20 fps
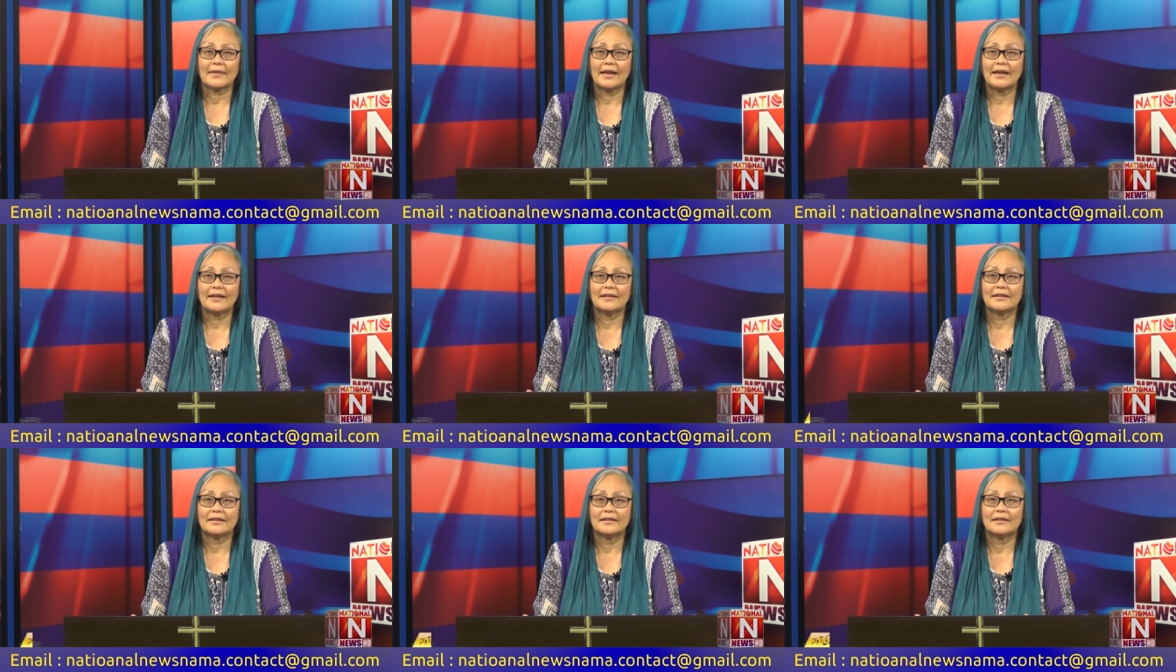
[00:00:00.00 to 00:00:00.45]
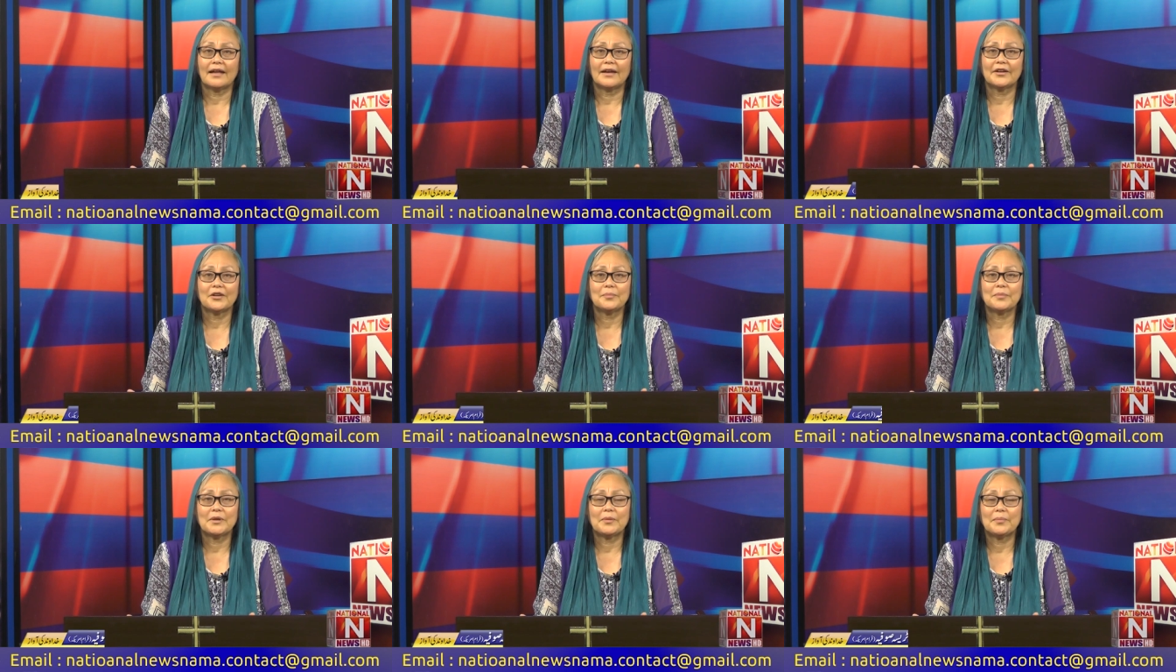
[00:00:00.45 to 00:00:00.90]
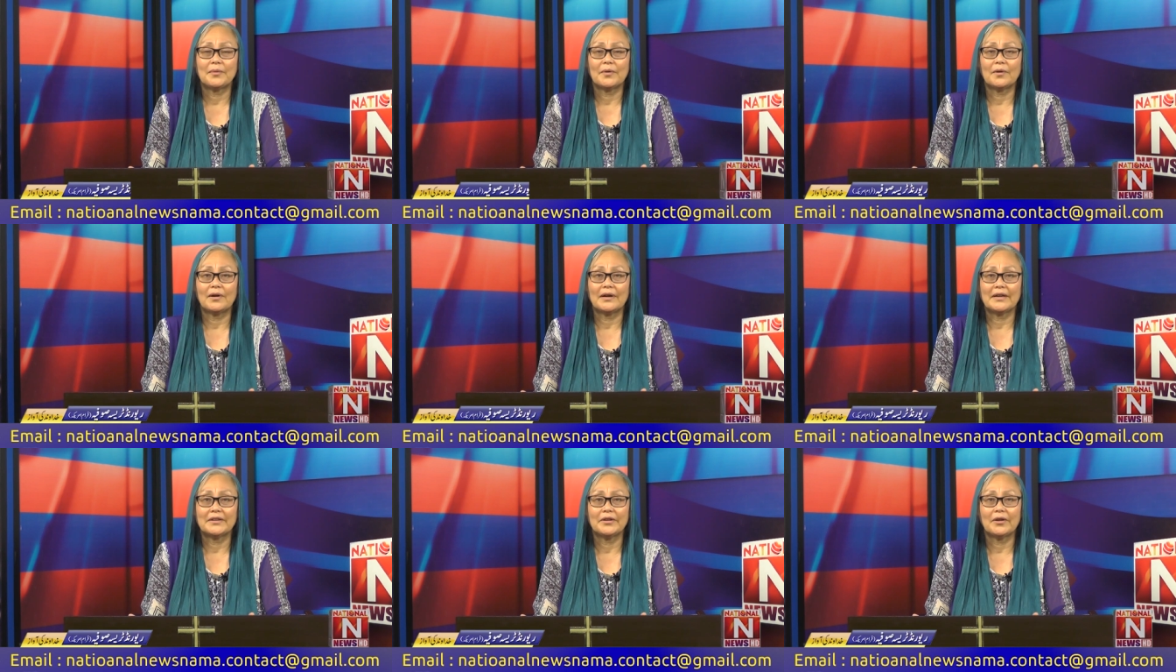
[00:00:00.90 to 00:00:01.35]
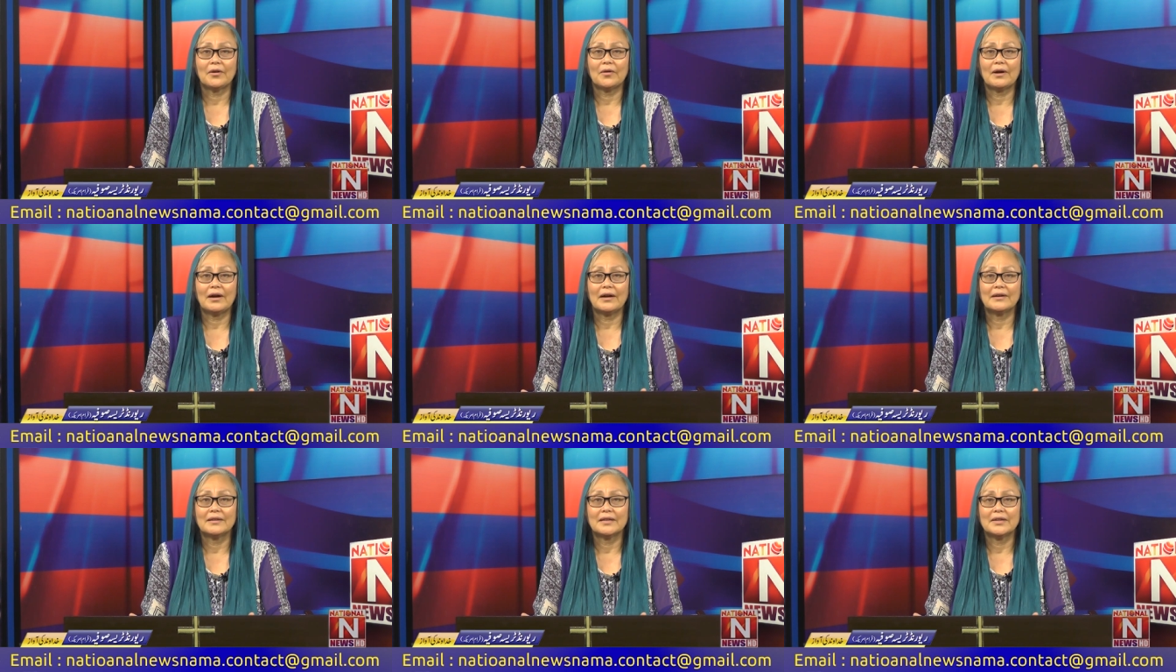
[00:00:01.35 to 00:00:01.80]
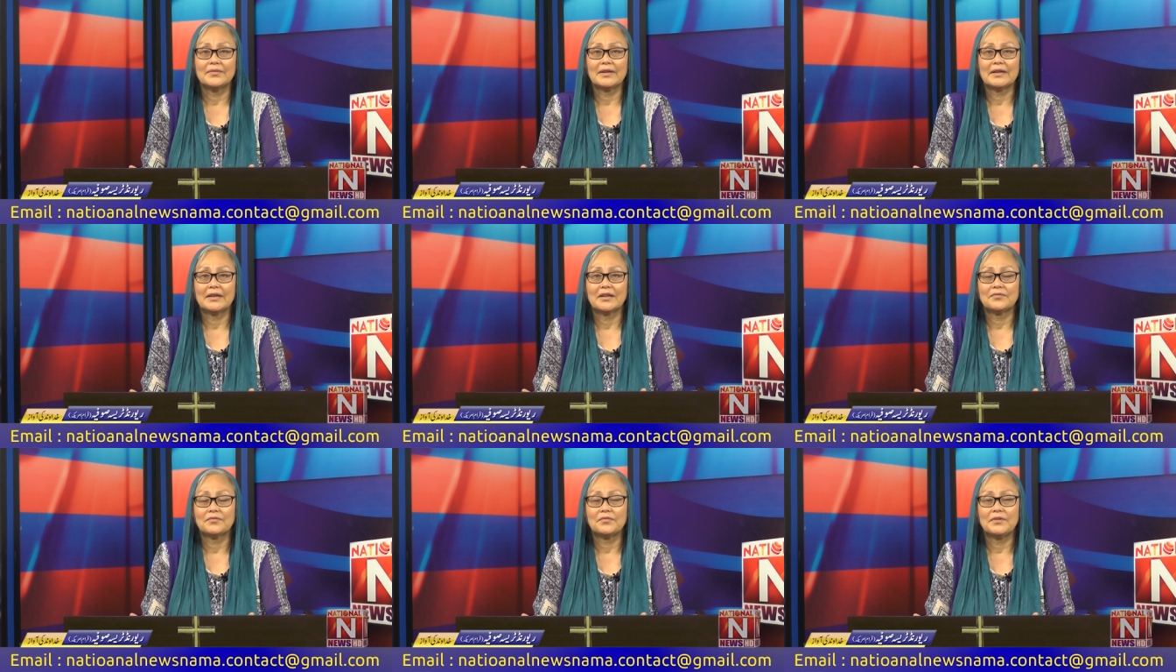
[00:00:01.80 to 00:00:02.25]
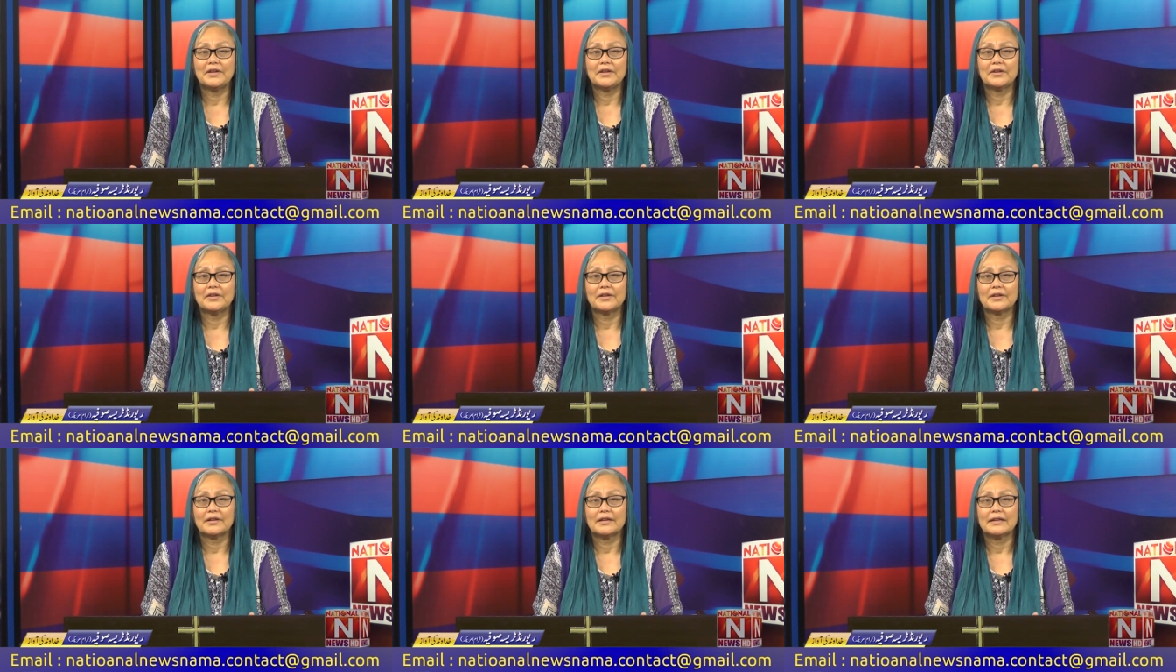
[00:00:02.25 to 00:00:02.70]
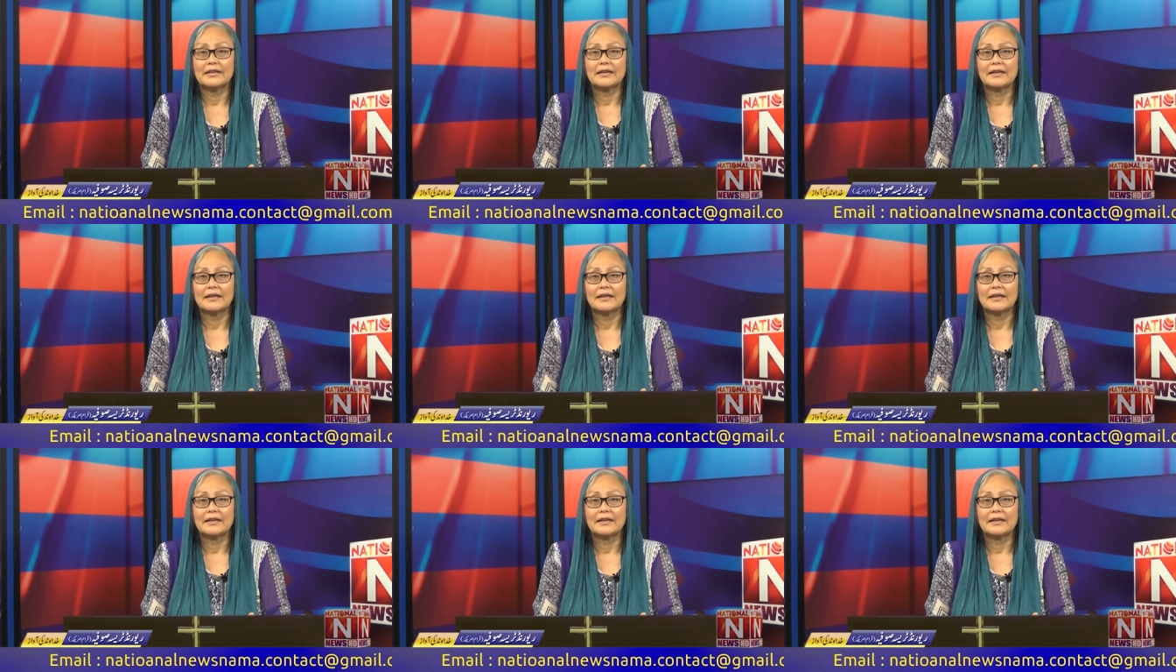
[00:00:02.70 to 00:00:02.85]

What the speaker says: And a lot of people I know are living in fear,